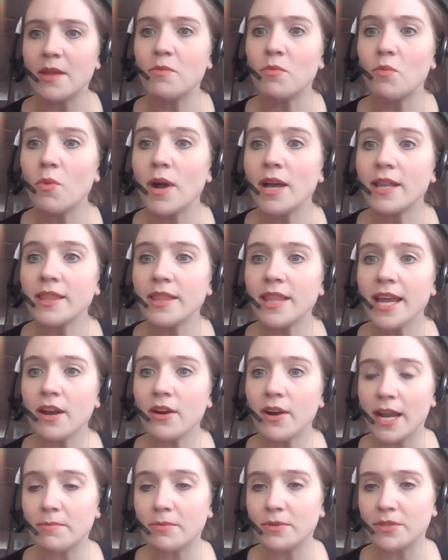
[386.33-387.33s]
And what they
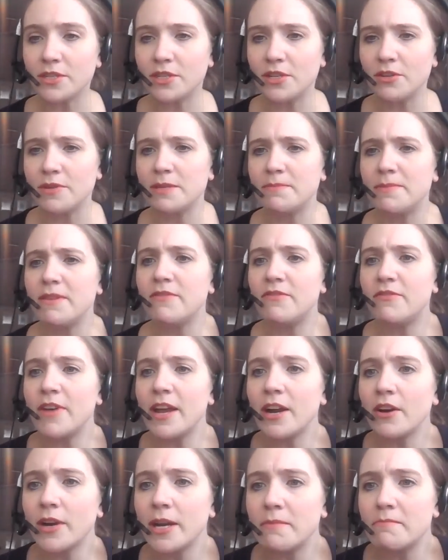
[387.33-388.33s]
are able to do is be
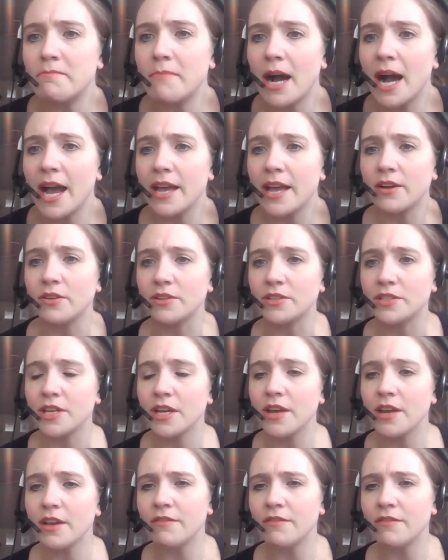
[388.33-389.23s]
very mild,